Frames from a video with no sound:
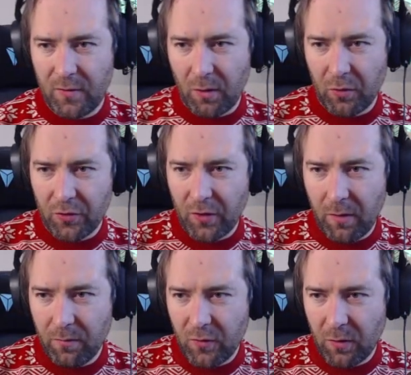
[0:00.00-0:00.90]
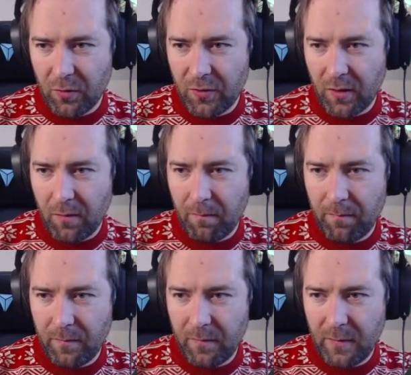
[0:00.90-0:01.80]
Some are some are some,
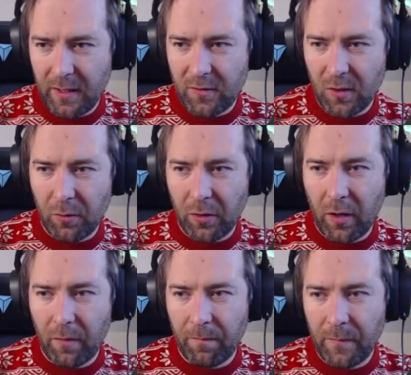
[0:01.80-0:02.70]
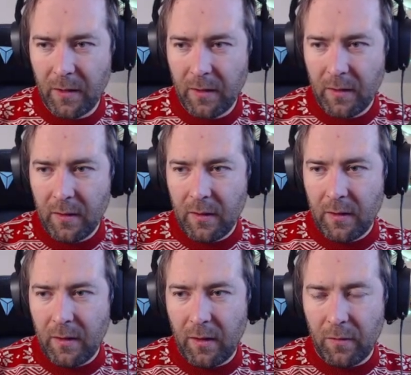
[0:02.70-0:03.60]
and some are none.
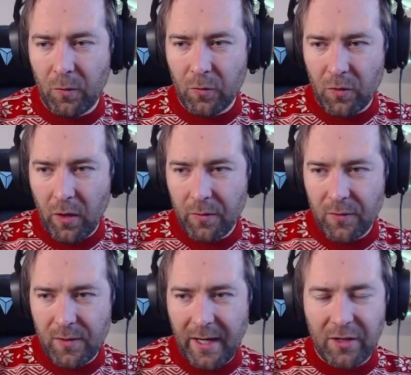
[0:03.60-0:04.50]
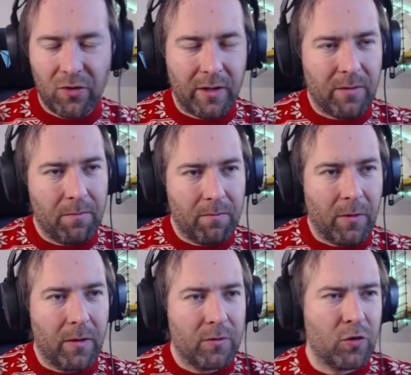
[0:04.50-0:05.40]
Those nones actually
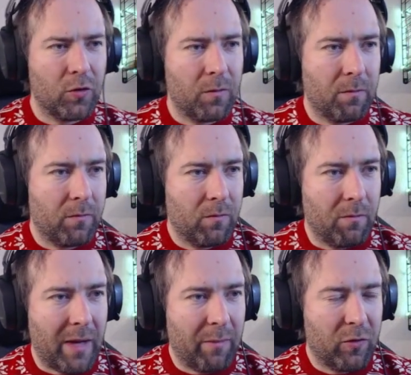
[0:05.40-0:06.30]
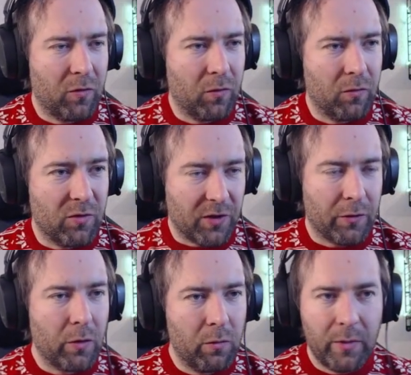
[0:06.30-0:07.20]
should map to
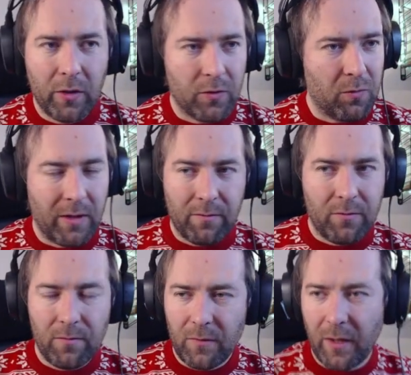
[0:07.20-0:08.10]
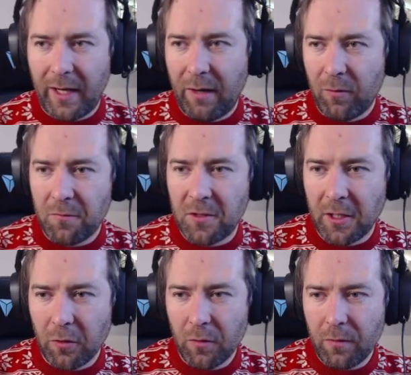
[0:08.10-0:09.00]
0 because we have a count of
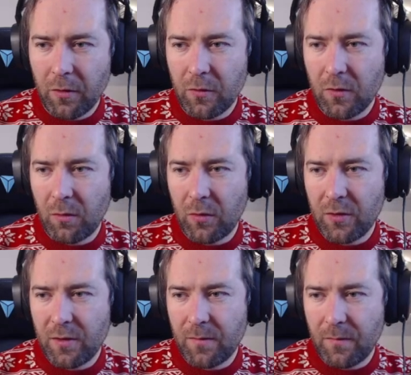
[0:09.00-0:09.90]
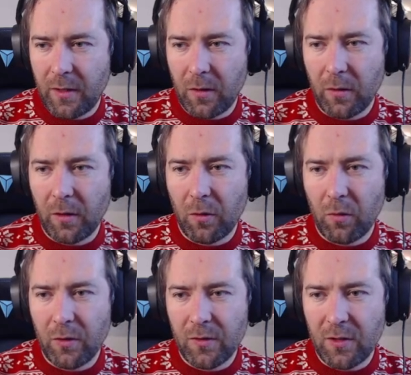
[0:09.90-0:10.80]
0 for those numbers, and all the other
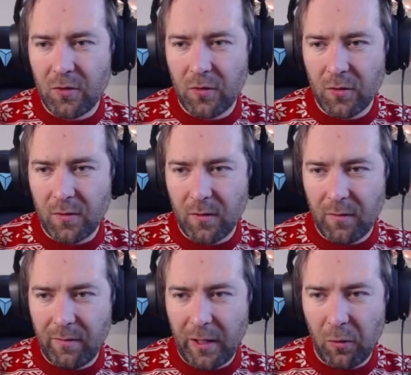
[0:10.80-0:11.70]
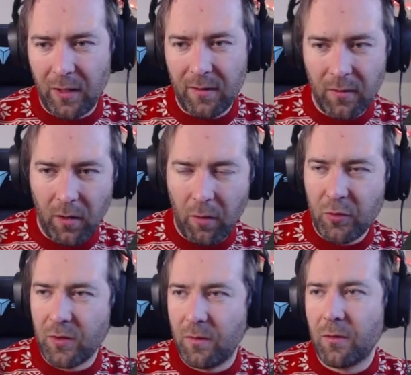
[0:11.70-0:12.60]
ones is just the value in the
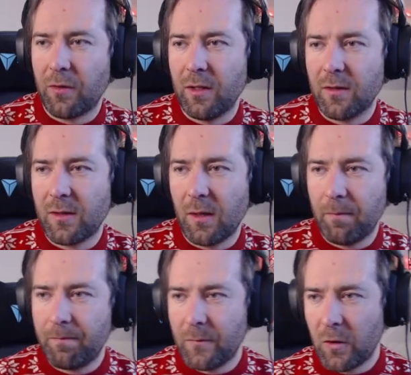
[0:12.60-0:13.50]
option or in the sum.